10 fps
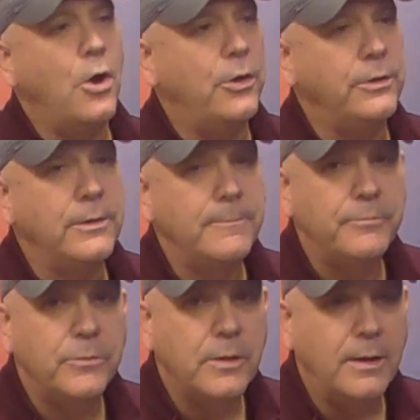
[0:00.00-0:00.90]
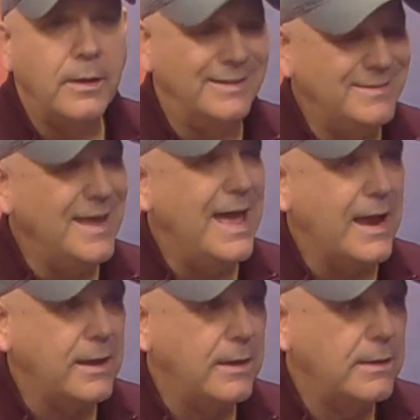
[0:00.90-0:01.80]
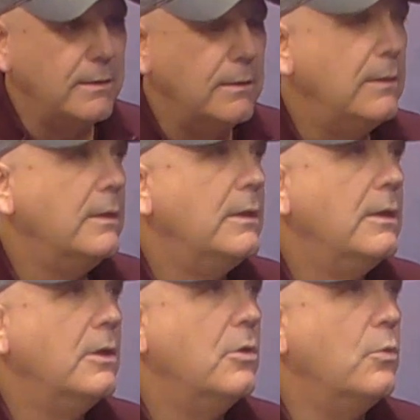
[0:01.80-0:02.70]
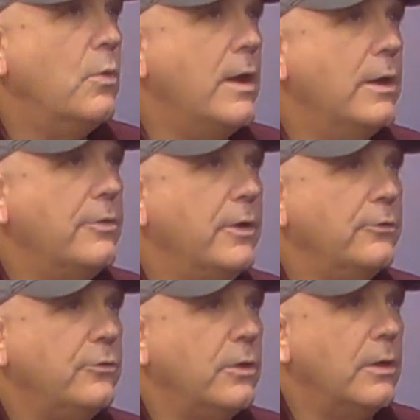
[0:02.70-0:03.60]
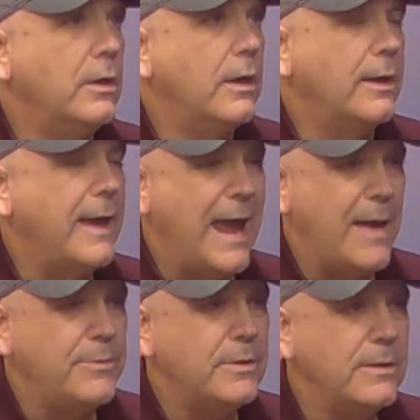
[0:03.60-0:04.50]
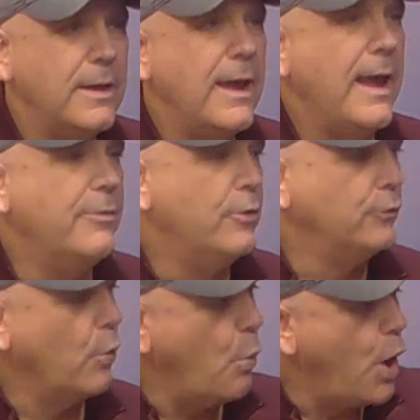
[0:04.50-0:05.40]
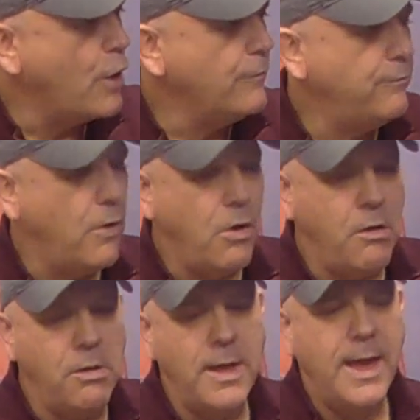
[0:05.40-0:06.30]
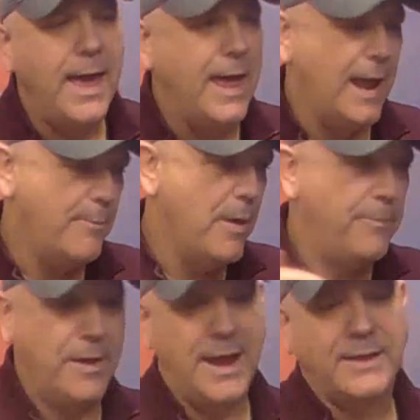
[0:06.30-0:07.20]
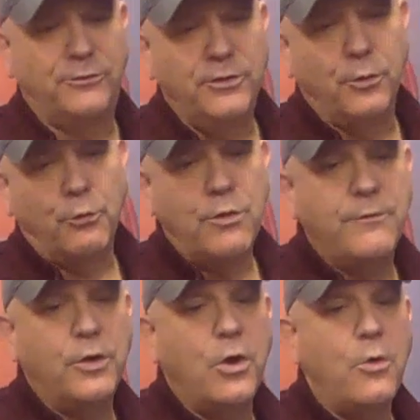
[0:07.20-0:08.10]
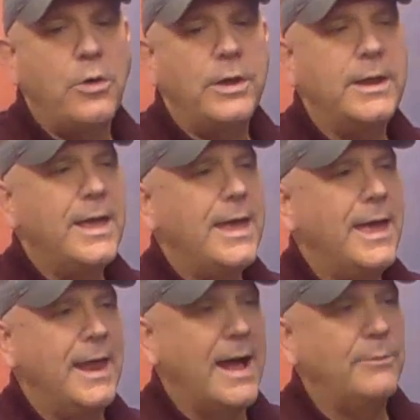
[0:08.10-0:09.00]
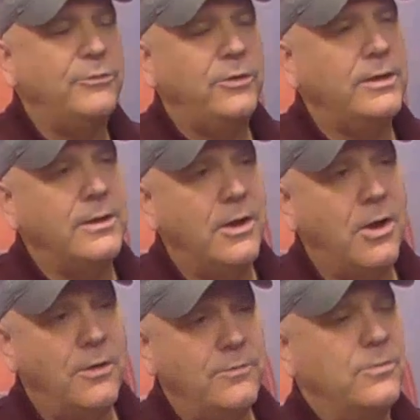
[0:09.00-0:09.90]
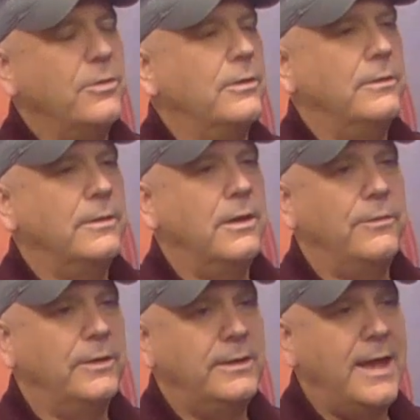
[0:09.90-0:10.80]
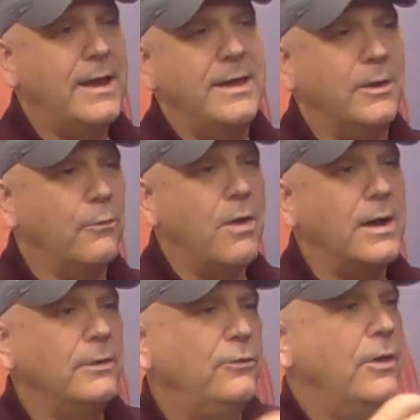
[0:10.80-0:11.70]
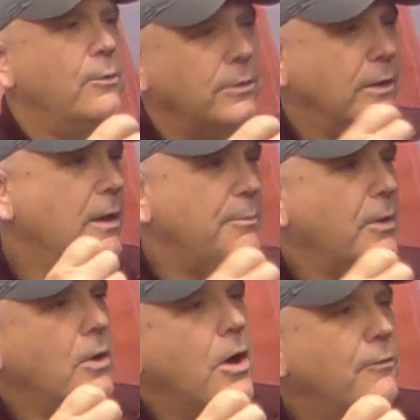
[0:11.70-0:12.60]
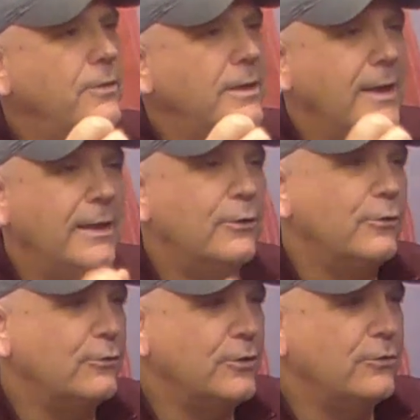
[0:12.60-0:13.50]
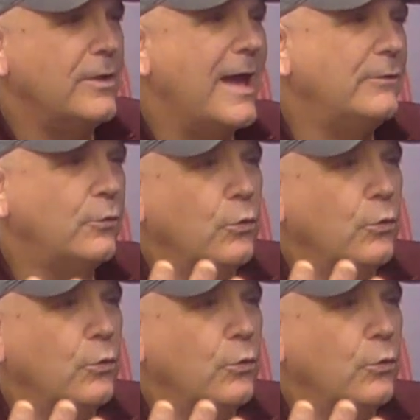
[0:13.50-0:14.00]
on a deck where there's a, a cabin and there's a waterfall and I'm up and I can see the river going and I'm sitting on the on the deck in a rocking chair with a cup of coffee and there's just this nice